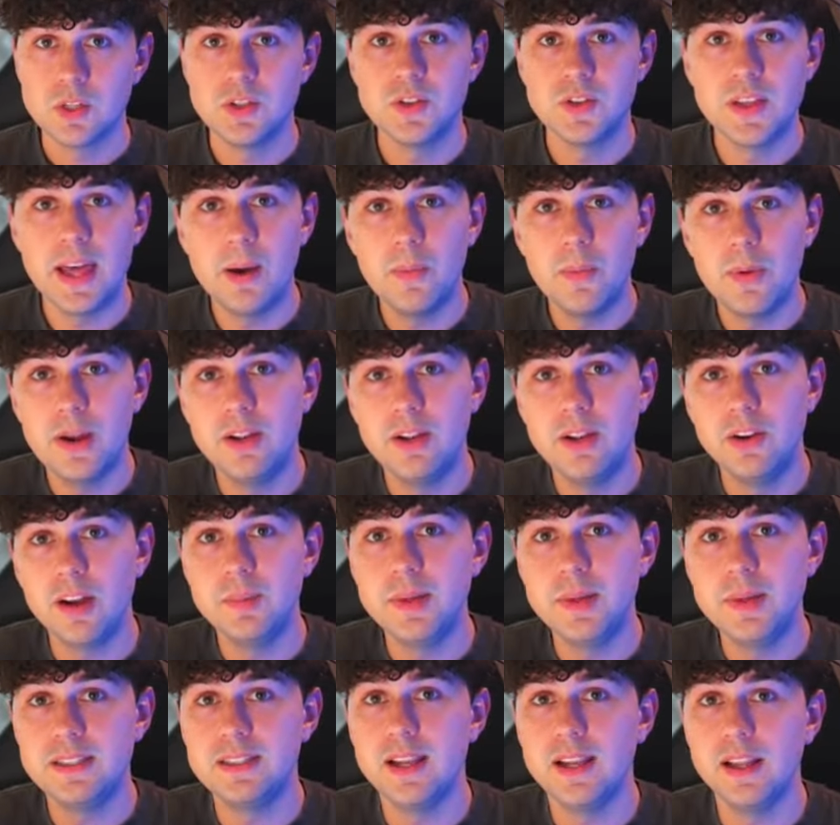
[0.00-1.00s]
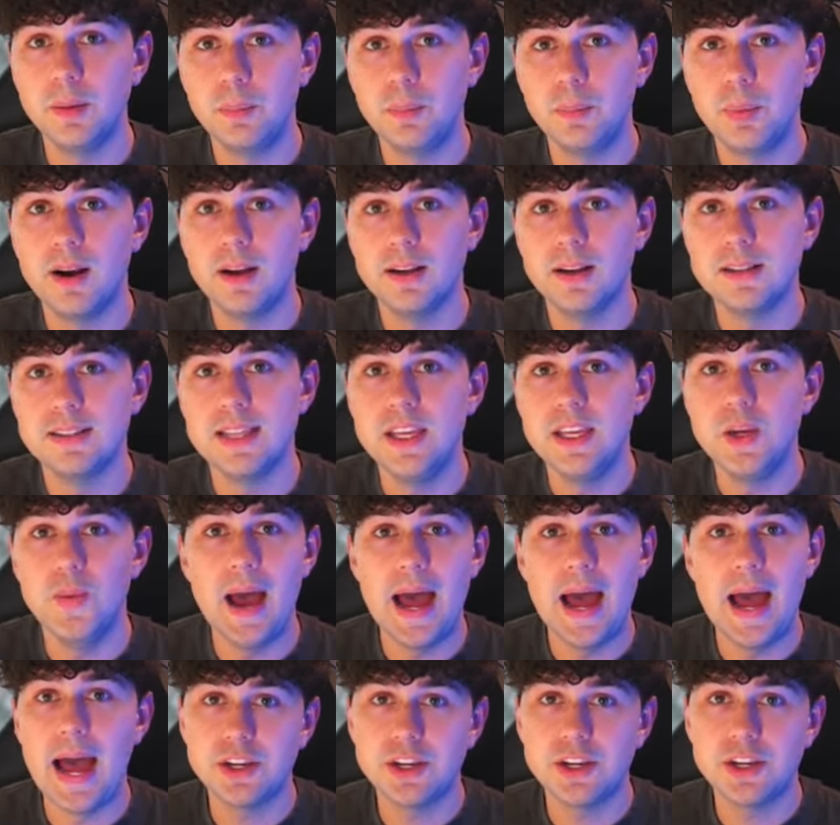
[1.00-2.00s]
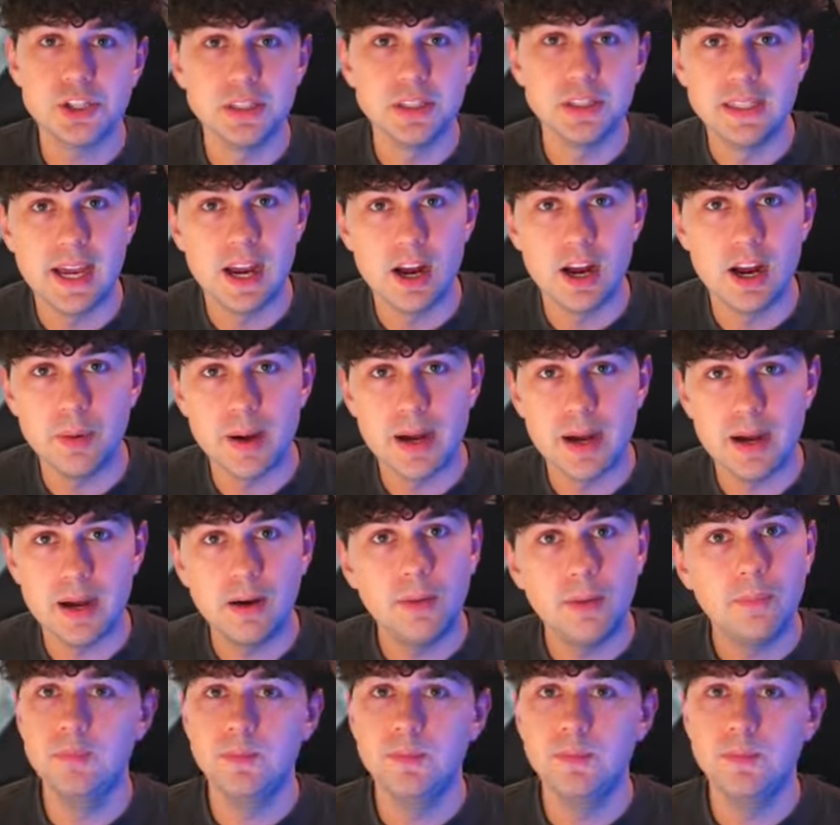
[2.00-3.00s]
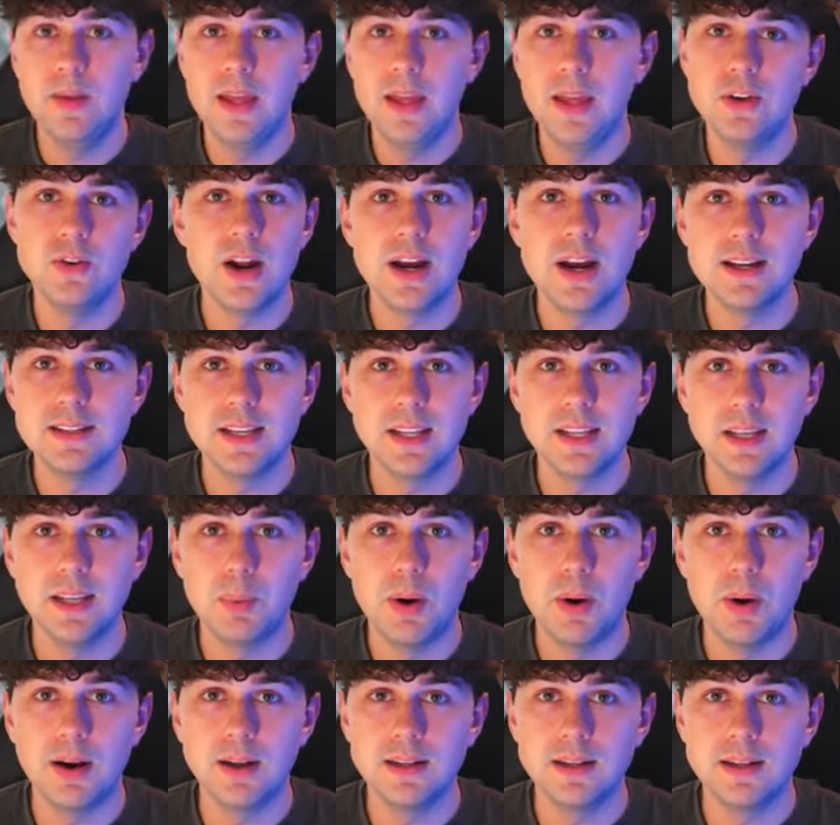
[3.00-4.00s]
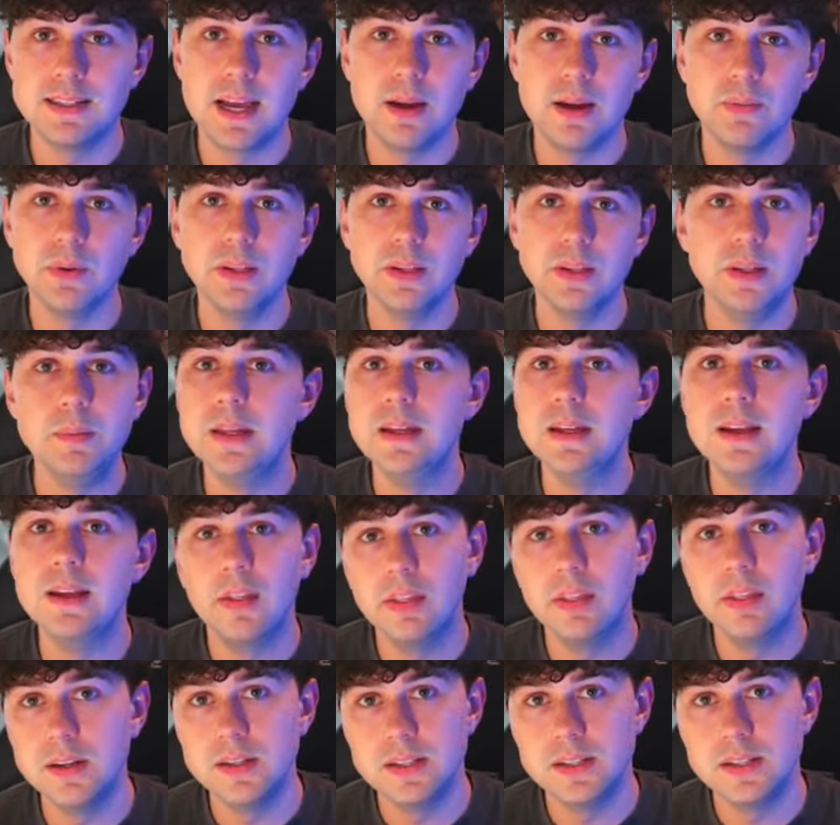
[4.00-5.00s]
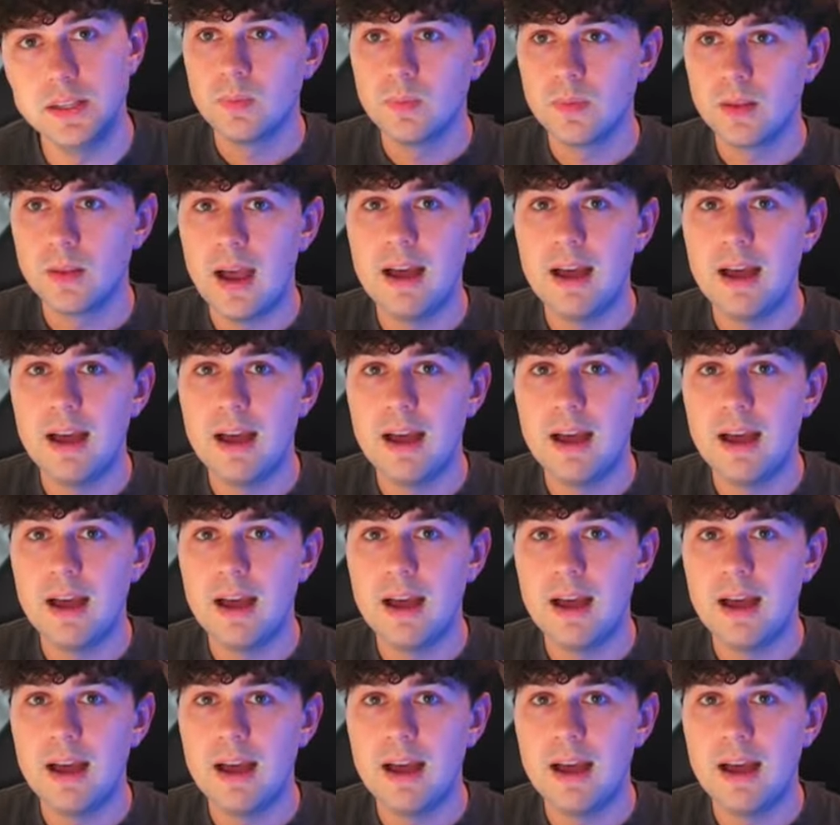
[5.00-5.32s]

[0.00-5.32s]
So that way you're going to be selling products that you actually care about, and you're not selling products that really mean nothing to you.